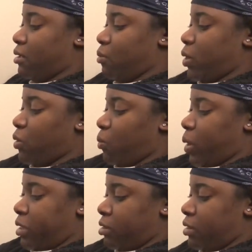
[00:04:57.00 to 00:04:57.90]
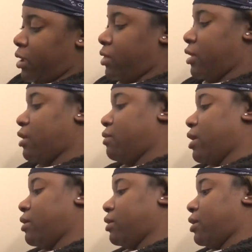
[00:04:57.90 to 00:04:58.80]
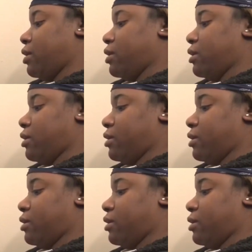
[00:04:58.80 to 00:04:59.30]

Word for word: We don't waste nothing around here.